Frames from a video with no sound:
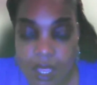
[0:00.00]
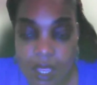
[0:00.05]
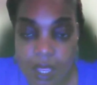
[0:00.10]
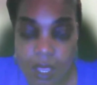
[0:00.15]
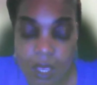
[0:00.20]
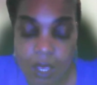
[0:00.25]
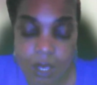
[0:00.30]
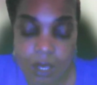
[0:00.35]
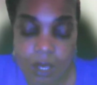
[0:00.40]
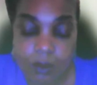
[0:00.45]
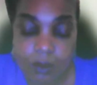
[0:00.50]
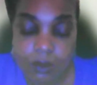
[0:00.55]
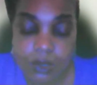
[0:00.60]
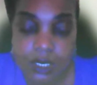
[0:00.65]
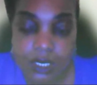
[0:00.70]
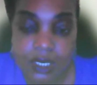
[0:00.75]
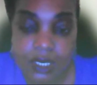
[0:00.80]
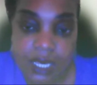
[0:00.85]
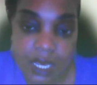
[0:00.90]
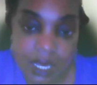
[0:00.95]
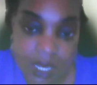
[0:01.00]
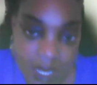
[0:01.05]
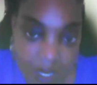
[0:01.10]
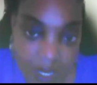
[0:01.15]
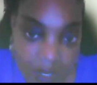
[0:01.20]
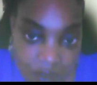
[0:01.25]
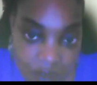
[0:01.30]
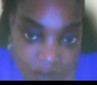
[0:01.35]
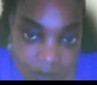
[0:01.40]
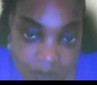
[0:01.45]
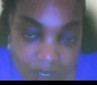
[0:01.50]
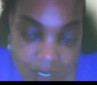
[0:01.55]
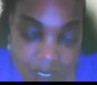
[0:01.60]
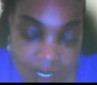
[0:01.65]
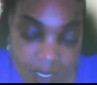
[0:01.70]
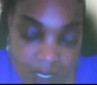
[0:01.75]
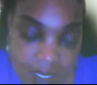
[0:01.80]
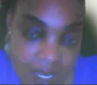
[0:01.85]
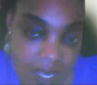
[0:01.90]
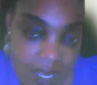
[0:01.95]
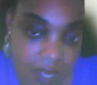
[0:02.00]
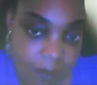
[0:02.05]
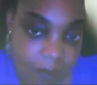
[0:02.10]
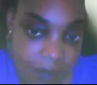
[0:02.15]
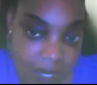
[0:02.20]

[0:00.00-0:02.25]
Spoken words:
to take care of the